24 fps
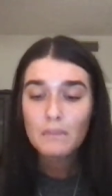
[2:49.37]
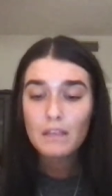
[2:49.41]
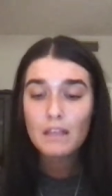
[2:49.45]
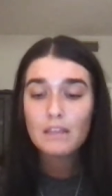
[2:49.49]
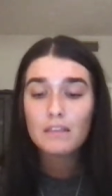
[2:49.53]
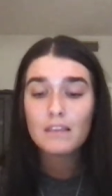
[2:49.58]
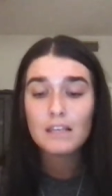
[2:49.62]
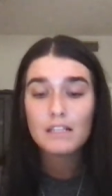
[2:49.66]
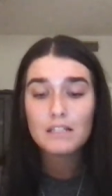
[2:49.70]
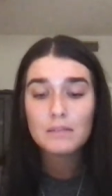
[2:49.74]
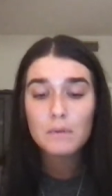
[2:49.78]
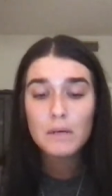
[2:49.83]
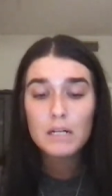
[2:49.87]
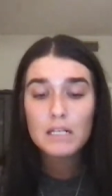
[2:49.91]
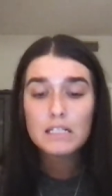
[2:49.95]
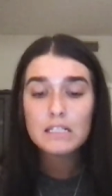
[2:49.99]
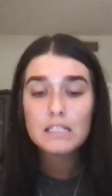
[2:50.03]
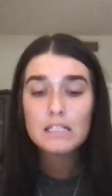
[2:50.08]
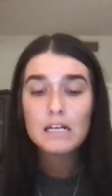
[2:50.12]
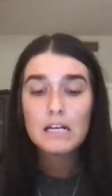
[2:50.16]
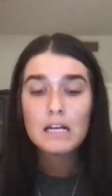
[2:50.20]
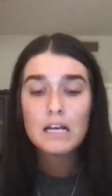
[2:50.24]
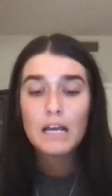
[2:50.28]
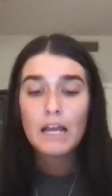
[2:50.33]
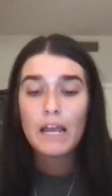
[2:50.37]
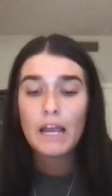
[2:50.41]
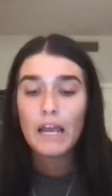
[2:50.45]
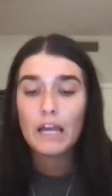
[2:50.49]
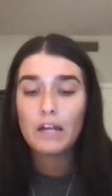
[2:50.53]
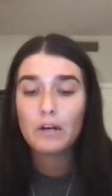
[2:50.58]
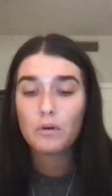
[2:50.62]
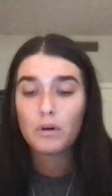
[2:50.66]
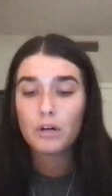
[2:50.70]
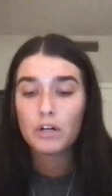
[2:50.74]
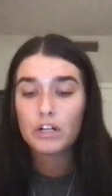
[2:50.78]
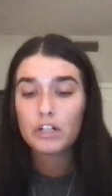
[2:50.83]
This was in
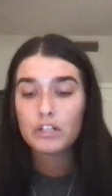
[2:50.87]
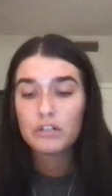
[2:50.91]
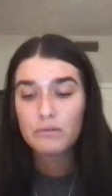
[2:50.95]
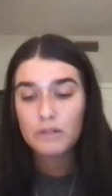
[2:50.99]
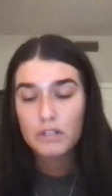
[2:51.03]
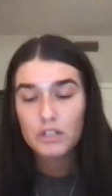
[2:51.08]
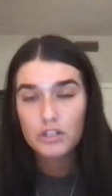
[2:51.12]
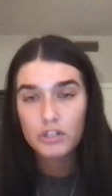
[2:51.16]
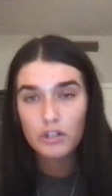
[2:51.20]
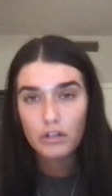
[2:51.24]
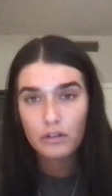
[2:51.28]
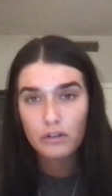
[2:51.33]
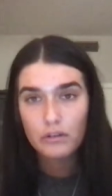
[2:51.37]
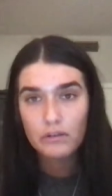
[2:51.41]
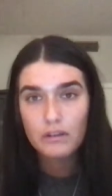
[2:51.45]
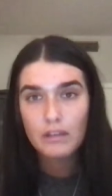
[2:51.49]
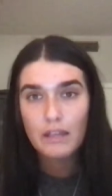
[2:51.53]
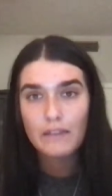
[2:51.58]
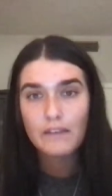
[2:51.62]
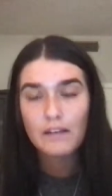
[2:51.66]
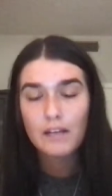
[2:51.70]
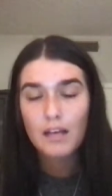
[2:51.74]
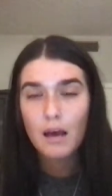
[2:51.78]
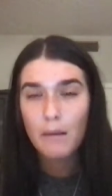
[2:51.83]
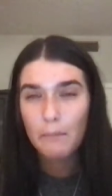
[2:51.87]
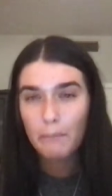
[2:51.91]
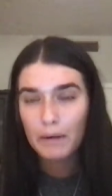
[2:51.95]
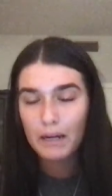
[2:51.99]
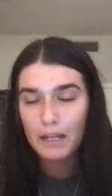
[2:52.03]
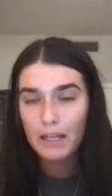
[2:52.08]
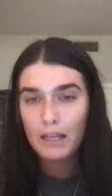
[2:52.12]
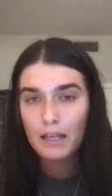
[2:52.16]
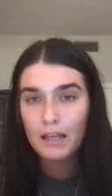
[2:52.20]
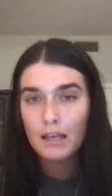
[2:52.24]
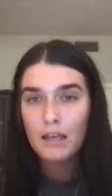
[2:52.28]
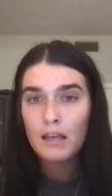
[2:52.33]
order to ensure that the
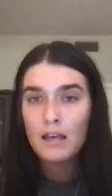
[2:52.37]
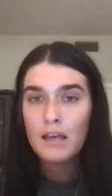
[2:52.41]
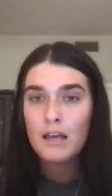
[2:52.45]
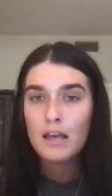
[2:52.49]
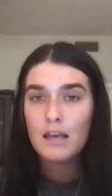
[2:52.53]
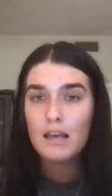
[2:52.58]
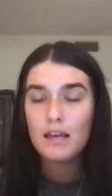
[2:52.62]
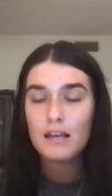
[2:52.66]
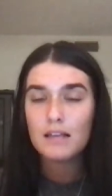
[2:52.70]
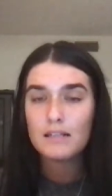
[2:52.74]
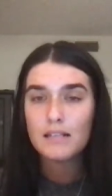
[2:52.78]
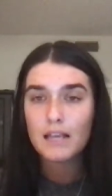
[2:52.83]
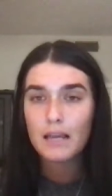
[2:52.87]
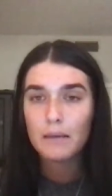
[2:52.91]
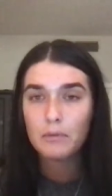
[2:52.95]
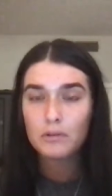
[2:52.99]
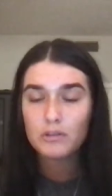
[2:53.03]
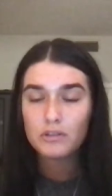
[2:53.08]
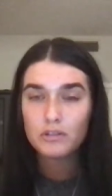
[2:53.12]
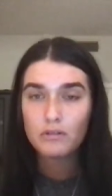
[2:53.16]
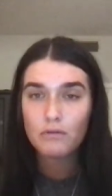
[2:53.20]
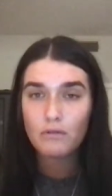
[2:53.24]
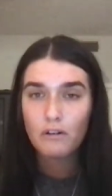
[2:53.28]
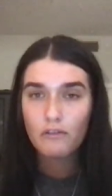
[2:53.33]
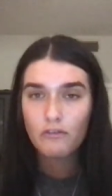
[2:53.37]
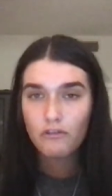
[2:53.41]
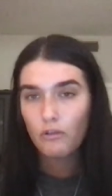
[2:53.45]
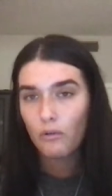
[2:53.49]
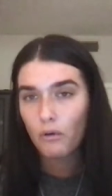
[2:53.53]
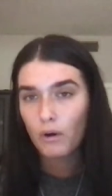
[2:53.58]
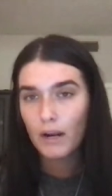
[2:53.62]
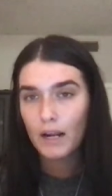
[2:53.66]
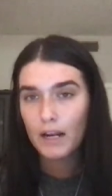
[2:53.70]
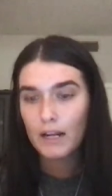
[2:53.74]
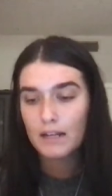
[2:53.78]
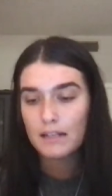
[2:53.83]
company is able to
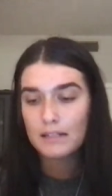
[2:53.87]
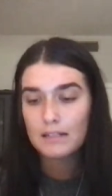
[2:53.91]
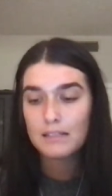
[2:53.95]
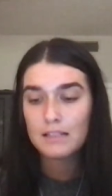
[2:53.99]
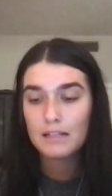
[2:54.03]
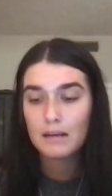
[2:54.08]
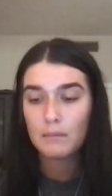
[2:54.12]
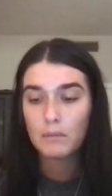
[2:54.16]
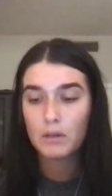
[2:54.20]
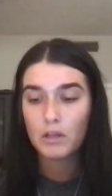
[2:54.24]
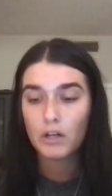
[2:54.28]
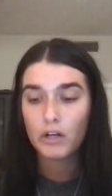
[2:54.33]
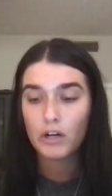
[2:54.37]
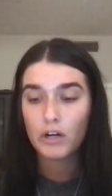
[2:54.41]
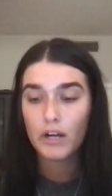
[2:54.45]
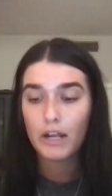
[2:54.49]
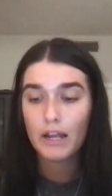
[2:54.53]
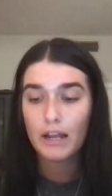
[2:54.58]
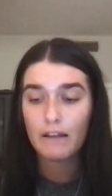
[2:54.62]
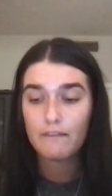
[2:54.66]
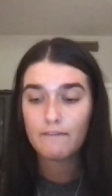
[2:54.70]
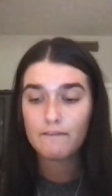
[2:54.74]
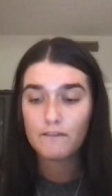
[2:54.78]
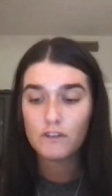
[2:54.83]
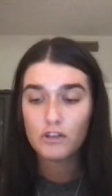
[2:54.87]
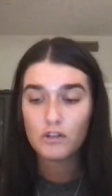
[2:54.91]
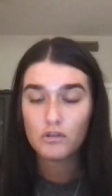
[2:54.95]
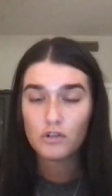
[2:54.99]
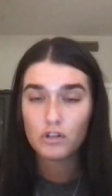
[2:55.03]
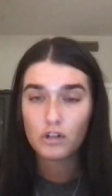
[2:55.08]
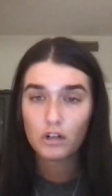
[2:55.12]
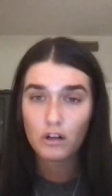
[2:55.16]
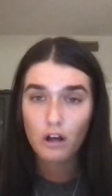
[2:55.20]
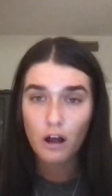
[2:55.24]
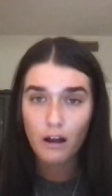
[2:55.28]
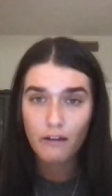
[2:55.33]
avoid similar and future
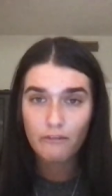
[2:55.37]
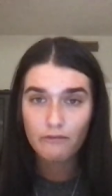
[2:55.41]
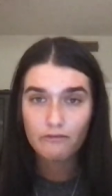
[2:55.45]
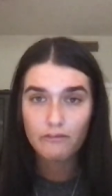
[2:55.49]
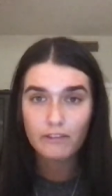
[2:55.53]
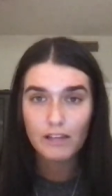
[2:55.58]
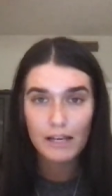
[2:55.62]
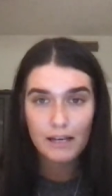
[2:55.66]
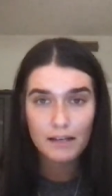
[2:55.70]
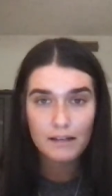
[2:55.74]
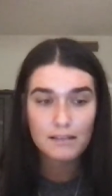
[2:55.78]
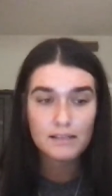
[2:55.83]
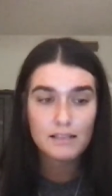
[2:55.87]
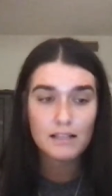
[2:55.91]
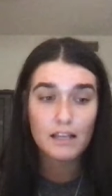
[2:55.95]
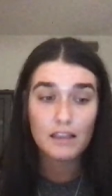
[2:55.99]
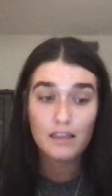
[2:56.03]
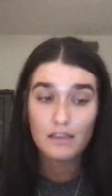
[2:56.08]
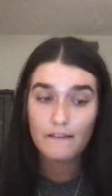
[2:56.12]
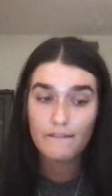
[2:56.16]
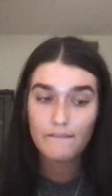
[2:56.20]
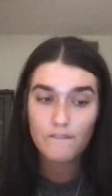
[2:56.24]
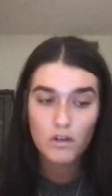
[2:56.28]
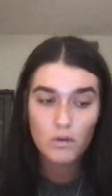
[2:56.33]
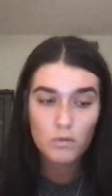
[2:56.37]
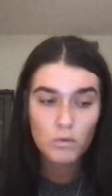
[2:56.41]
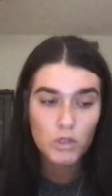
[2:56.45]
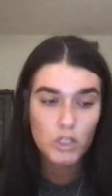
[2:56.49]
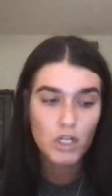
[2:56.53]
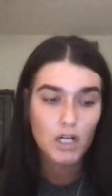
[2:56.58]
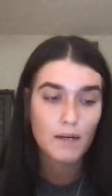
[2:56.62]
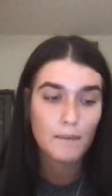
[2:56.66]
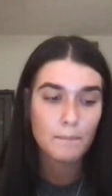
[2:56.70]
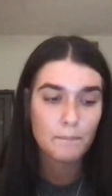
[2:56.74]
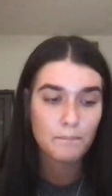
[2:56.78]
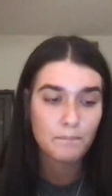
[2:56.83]
conflicts in the
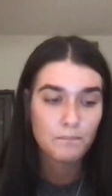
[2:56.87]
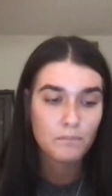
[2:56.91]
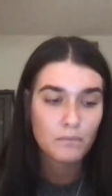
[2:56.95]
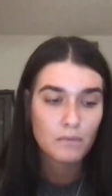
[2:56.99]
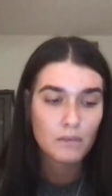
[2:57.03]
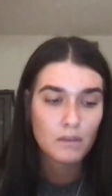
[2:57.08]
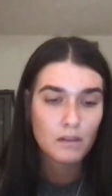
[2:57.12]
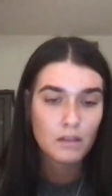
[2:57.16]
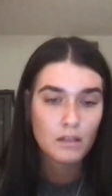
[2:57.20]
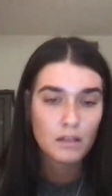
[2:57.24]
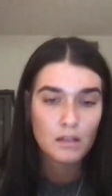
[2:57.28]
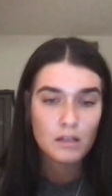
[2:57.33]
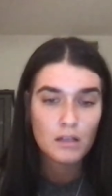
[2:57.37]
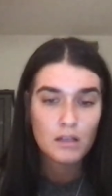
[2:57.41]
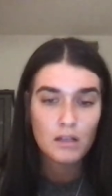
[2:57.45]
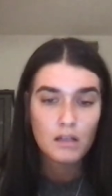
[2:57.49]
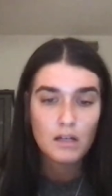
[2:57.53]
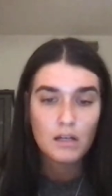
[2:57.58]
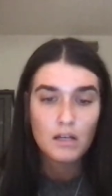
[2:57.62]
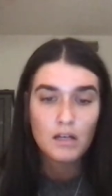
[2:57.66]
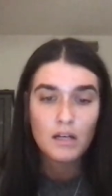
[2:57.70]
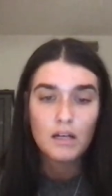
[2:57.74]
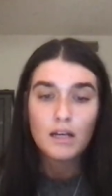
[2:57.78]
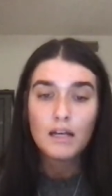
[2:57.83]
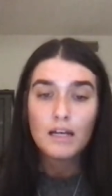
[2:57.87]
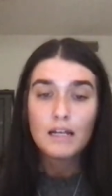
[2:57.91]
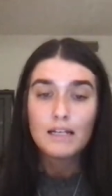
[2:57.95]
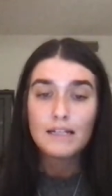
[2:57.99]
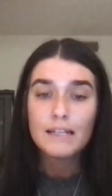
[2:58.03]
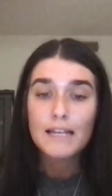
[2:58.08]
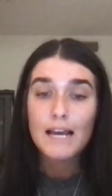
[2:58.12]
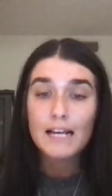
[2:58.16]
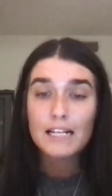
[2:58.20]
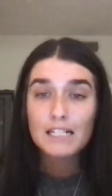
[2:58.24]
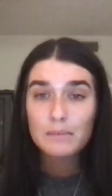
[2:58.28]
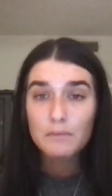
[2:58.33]
future.
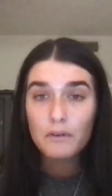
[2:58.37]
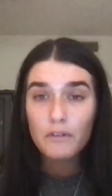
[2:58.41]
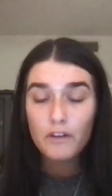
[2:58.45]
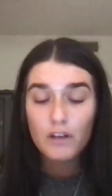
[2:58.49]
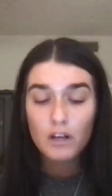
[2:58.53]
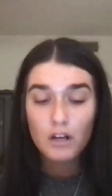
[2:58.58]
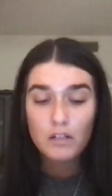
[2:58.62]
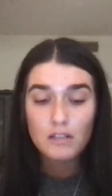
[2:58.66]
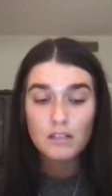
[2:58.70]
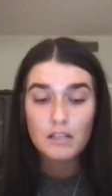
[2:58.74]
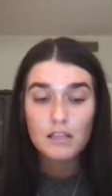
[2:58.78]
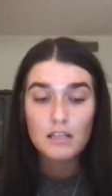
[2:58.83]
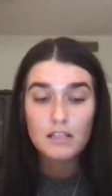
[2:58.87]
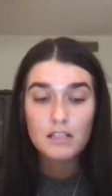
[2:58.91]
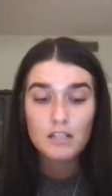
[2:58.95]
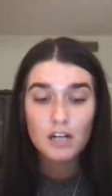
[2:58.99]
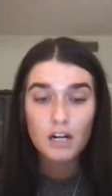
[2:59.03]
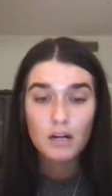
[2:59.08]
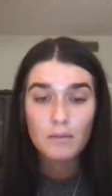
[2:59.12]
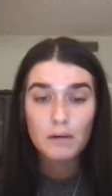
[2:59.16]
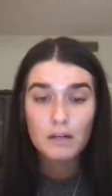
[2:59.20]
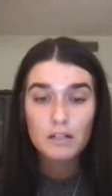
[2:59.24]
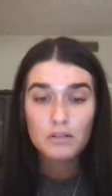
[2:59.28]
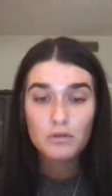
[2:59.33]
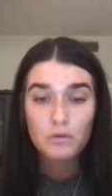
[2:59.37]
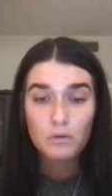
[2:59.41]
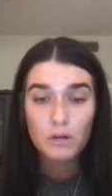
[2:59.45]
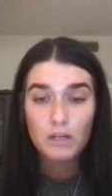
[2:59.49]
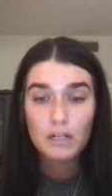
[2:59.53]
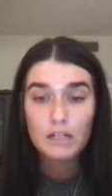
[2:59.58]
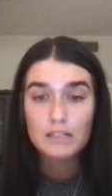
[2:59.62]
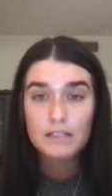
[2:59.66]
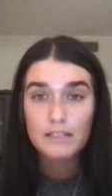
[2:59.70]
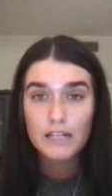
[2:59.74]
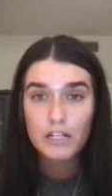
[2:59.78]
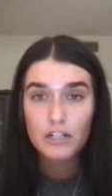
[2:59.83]
Next, moving on to the Starbucks
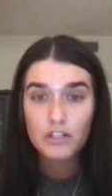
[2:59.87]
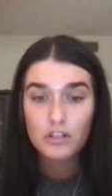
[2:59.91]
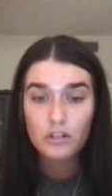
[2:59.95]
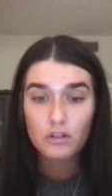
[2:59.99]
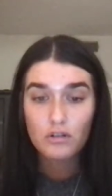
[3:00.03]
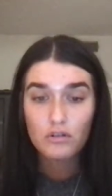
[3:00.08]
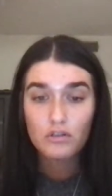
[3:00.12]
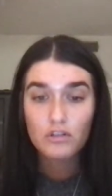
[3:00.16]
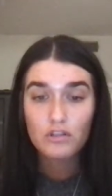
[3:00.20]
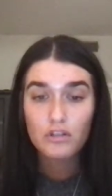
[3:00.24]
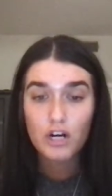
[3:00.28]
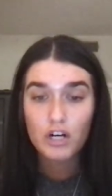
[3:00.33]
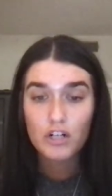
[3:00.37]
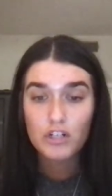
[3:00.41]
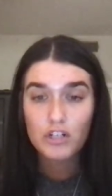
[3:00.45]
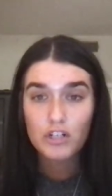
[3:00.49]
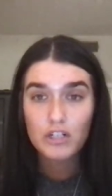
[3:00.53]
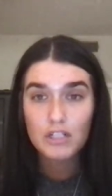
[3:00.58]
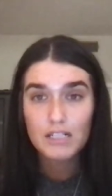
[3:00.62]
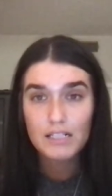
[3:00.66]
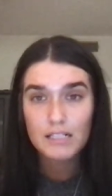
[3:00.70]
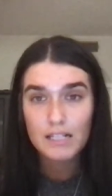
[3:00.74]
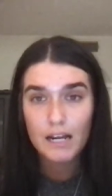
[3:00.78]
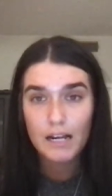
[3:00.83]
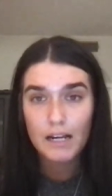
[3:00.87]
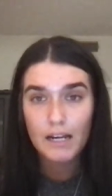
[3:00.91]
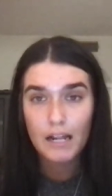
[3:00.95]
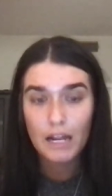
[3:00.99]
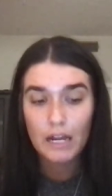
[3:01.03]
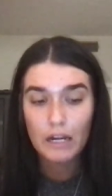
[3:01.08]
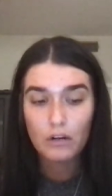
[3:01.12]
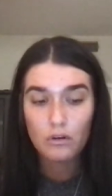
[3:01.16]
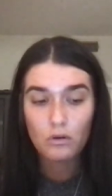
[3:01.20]
organizational structure, design, and